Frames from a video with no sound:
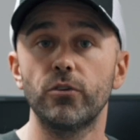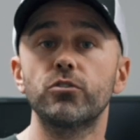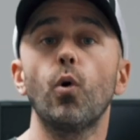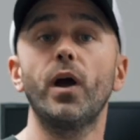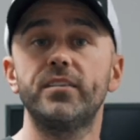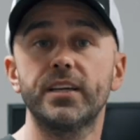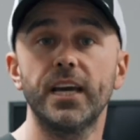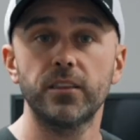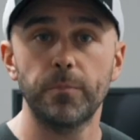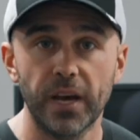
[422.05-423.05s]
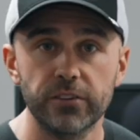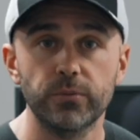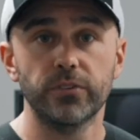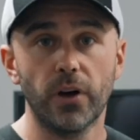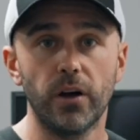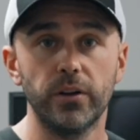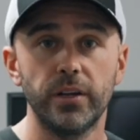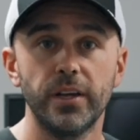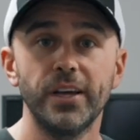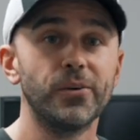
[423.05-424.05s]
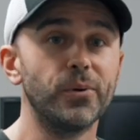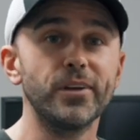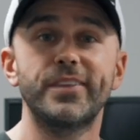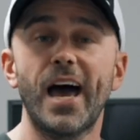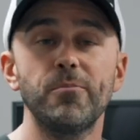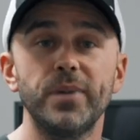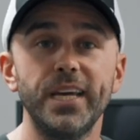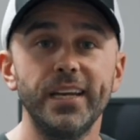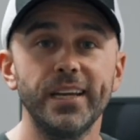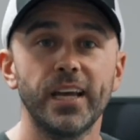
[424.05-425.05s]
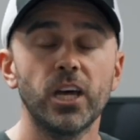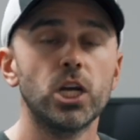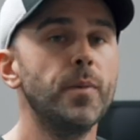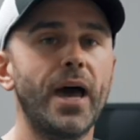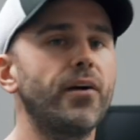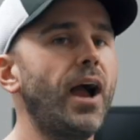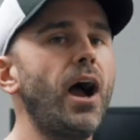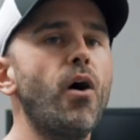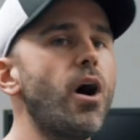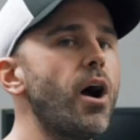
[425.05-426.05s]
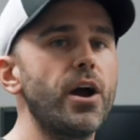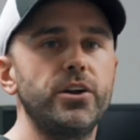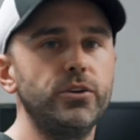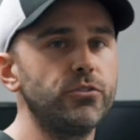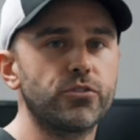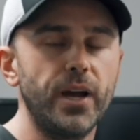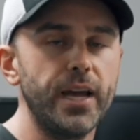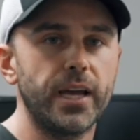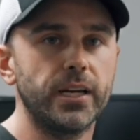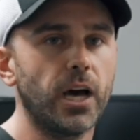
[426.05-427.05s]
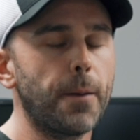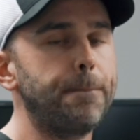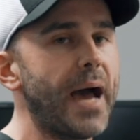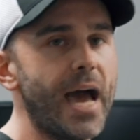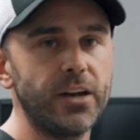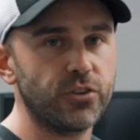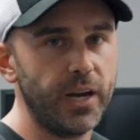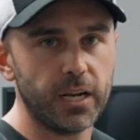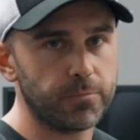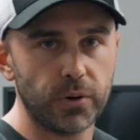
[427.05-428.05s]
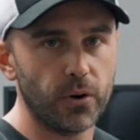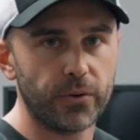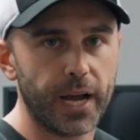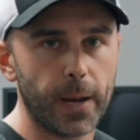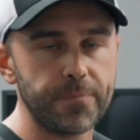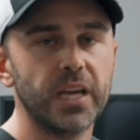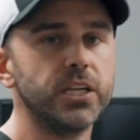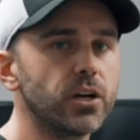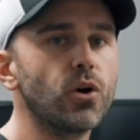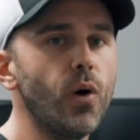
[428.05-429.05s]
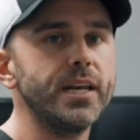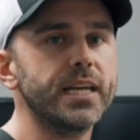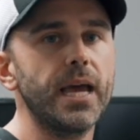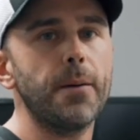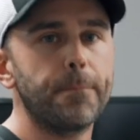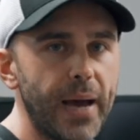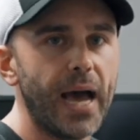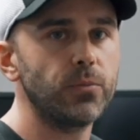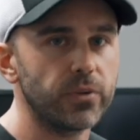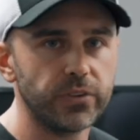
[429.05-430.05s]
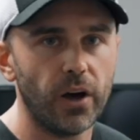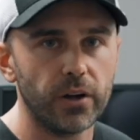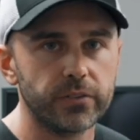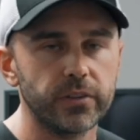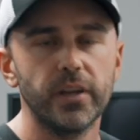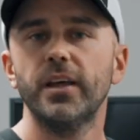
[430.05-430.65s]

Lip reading: who's going to get the best result. What does that mean? No matter how hard you train on a bad training program, you're going to get bad results.